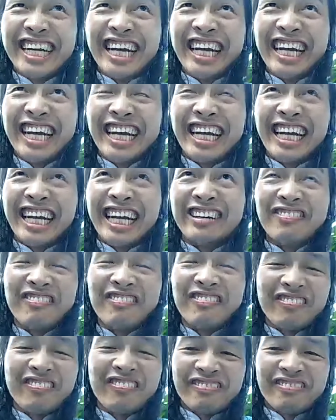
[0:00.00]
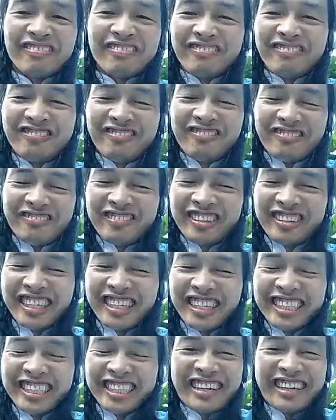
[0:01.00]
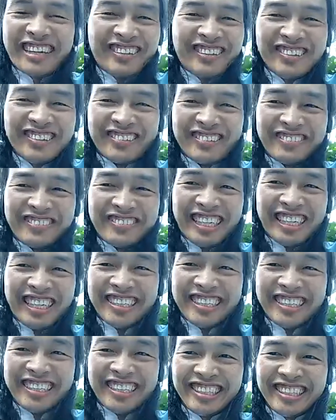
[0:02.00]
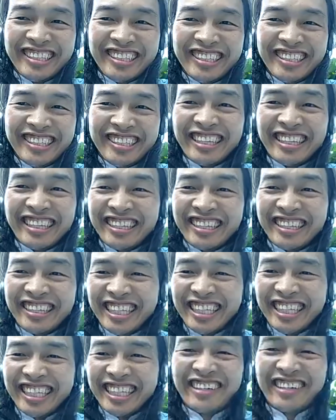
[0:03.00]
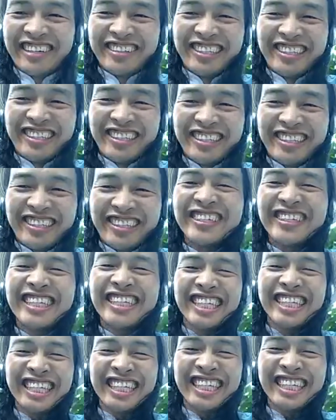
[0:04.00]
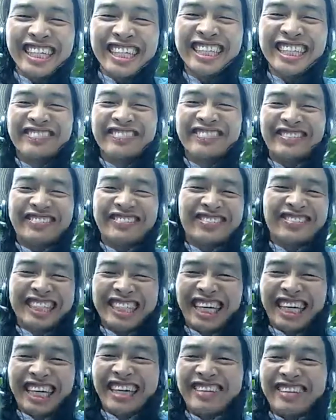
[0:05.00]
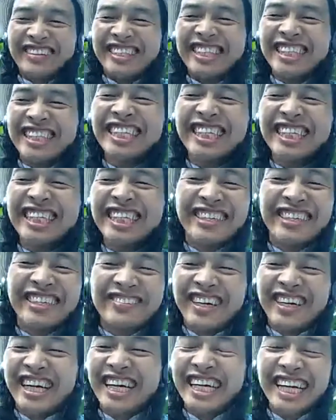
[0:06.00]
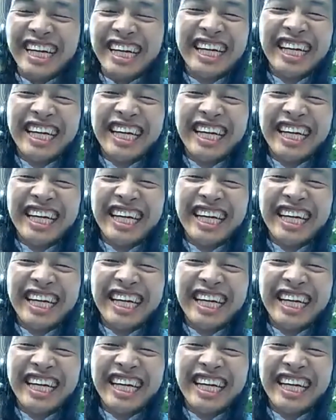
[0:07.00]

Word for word: And doesn't have to be super fancy. I think the off the shelf type of bus stops are fine.